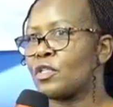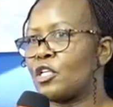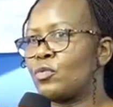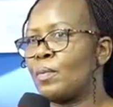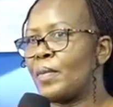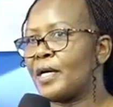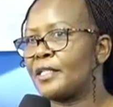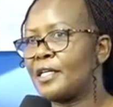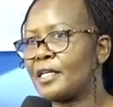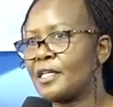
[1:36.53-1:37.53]
so that we
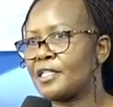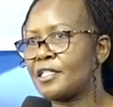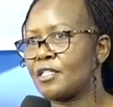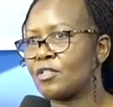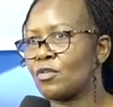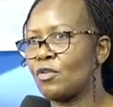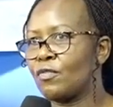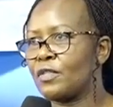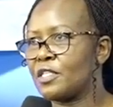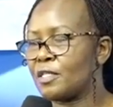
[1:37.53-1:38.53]
make the cases
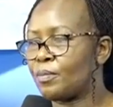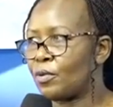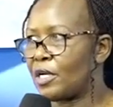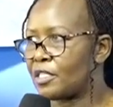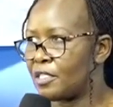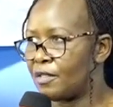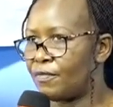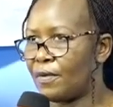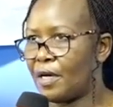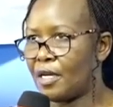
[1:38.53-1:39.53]
of these
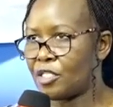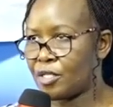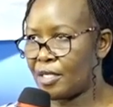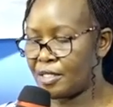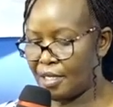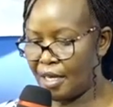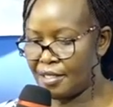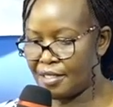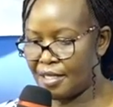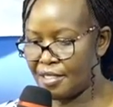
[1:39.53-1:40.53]
reproductive uh, tract
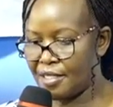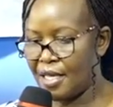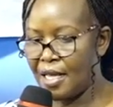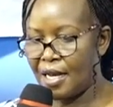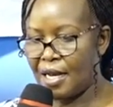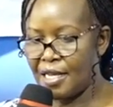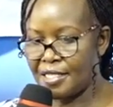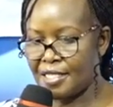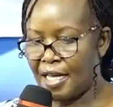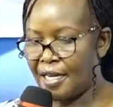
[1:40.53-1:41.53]
cancers
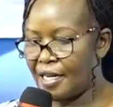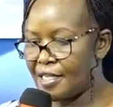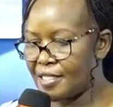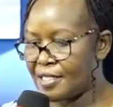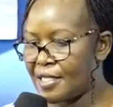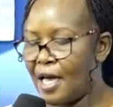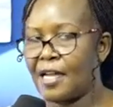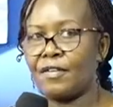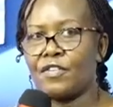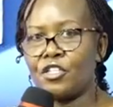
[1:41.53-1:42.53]
less and less,
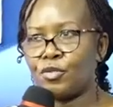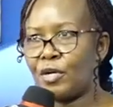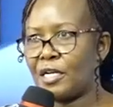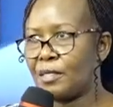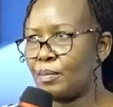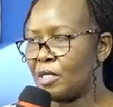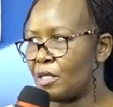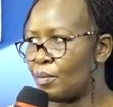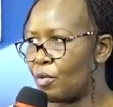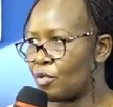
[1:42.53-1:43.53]
and eventually
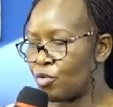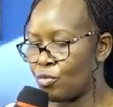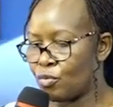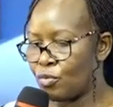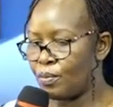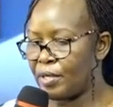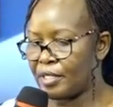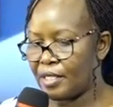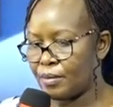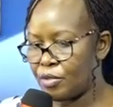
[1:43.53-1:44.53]
be able to
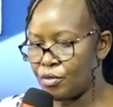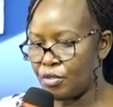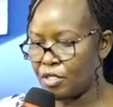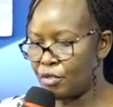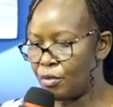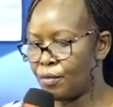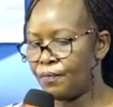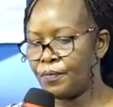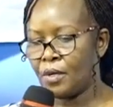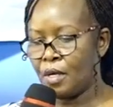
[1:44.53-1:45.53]
bring them to zero.